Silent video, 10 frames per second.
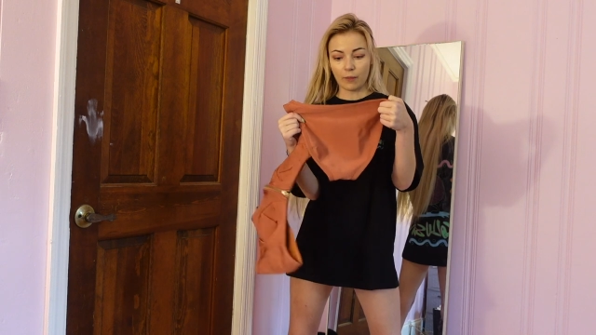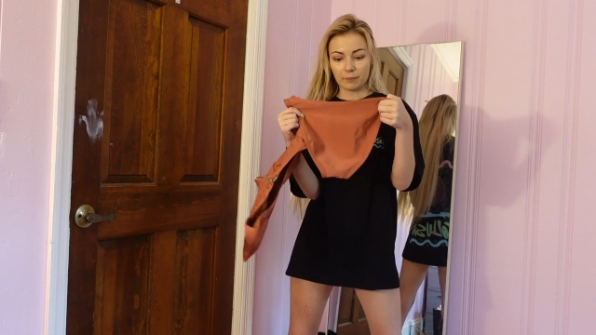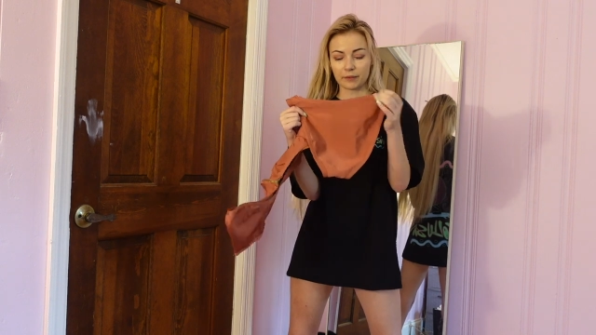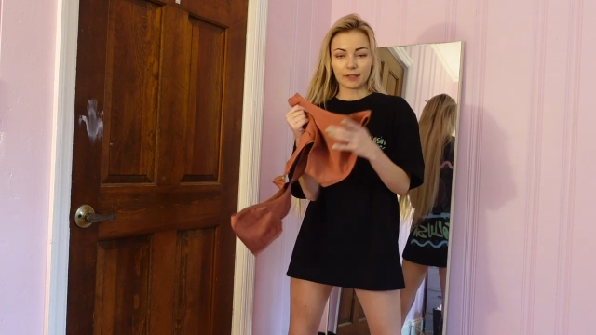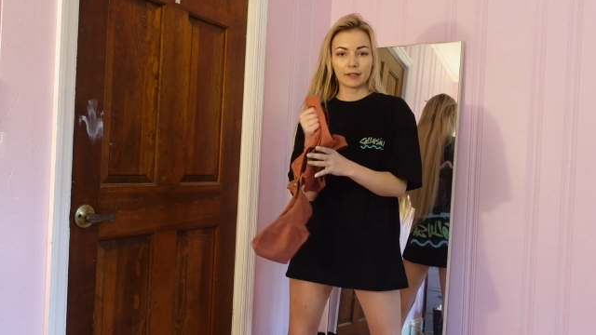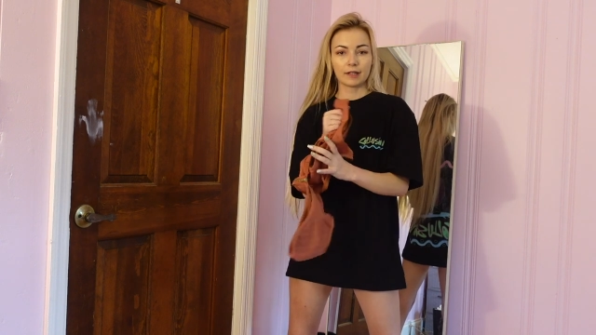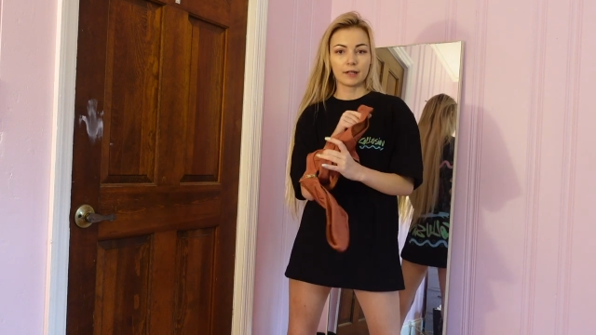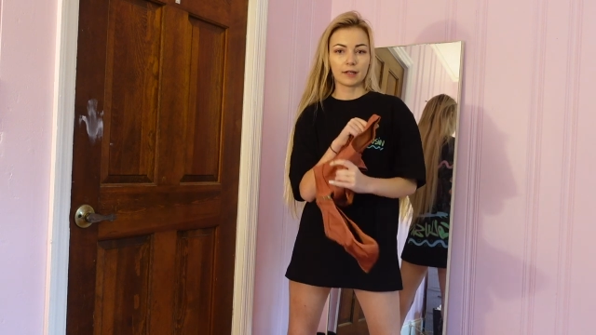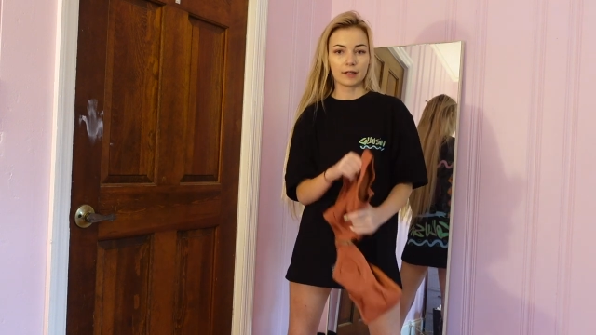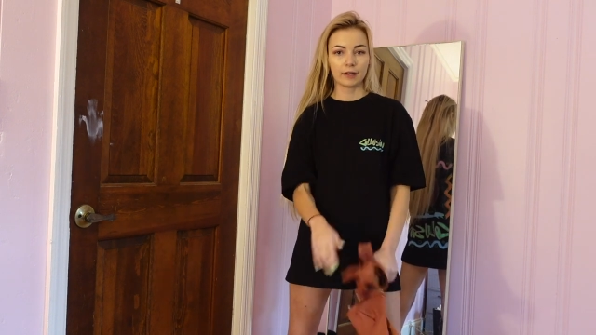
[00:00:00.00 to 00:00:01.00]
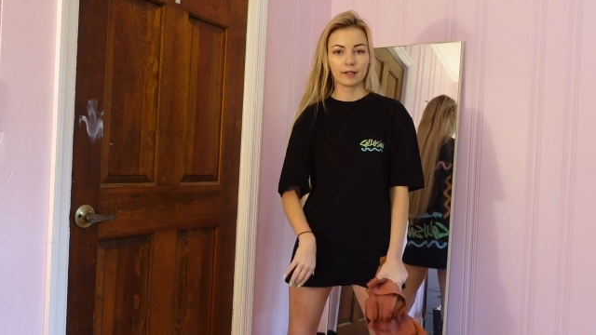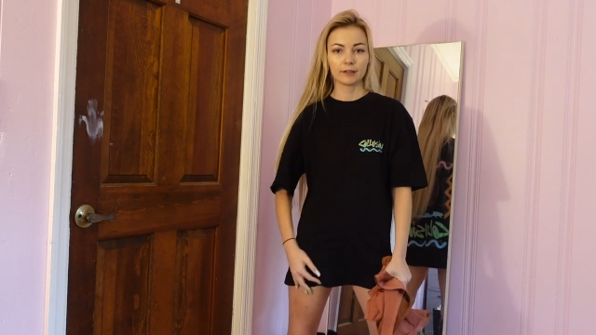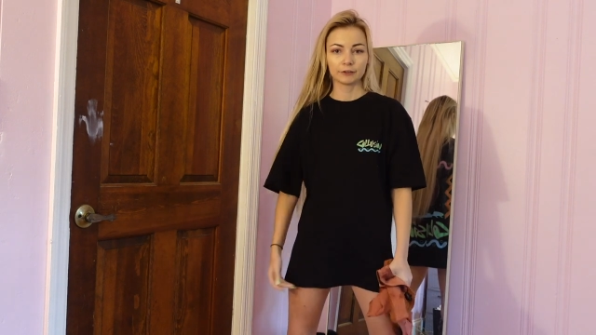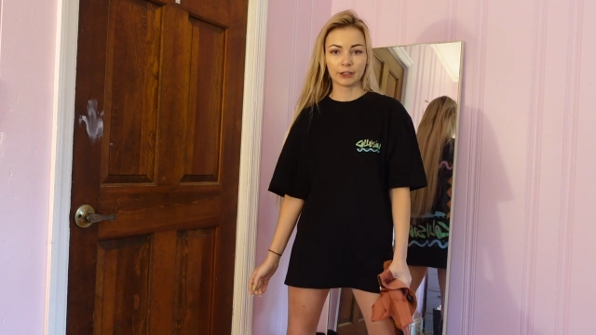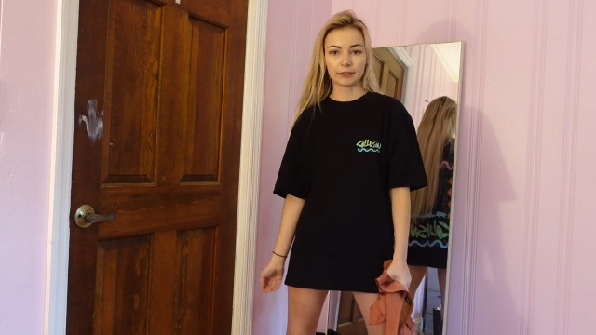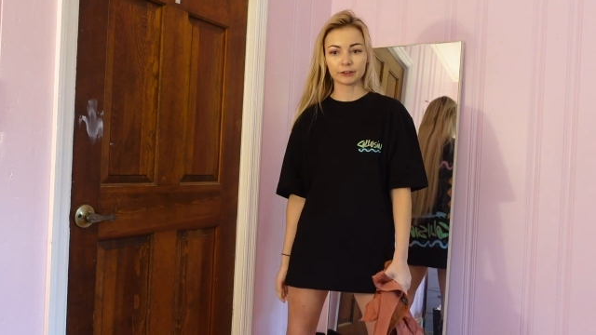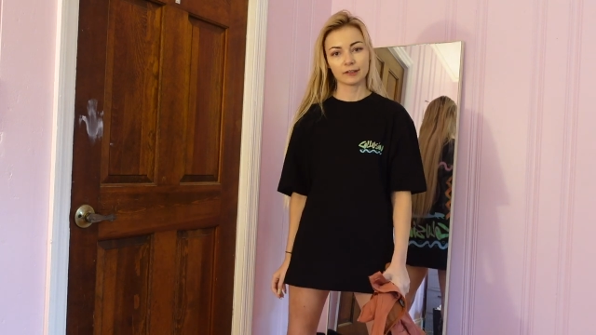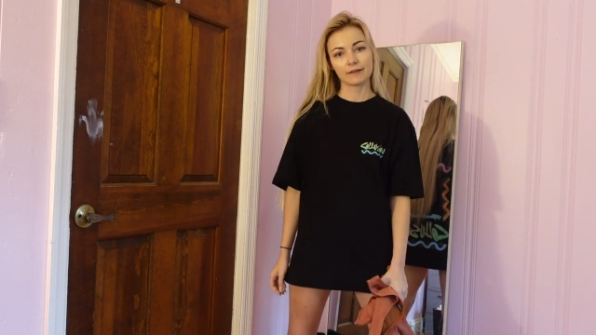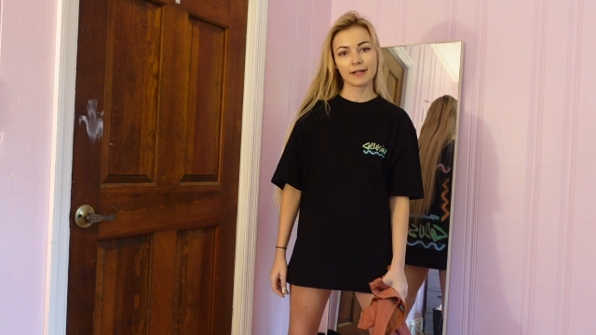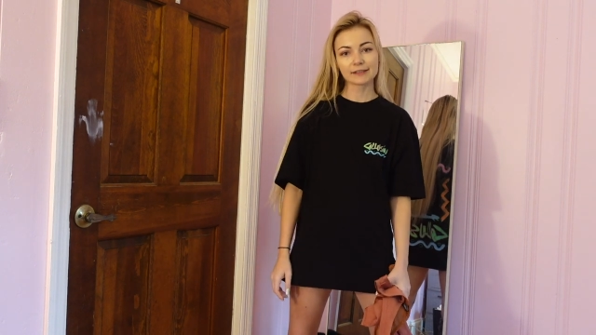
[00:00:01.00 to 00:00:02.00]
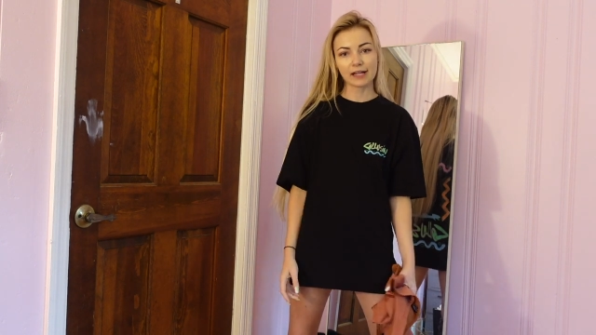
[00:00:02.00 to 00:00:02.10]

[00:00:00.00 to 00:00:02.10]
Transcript: I'm gonna change into the next